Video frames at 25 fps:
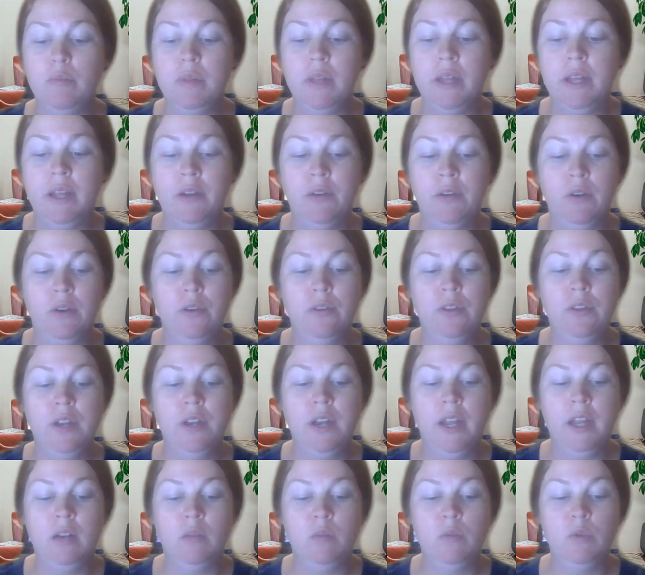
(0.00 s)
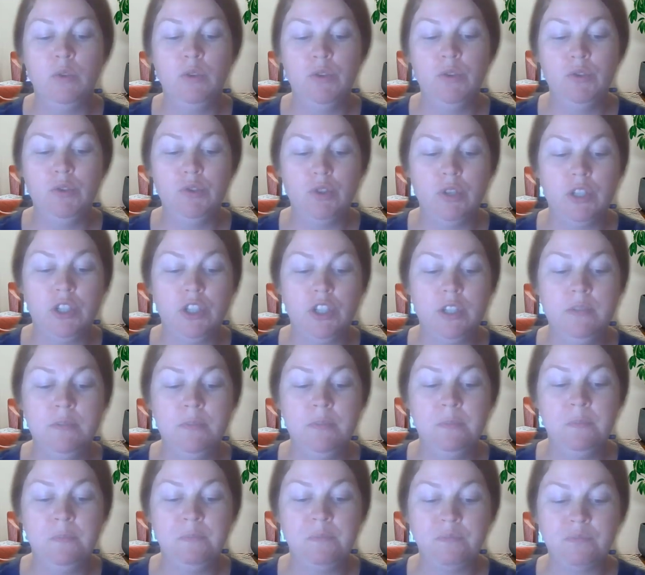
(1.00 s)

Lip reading: plant growth, and animal nutrition.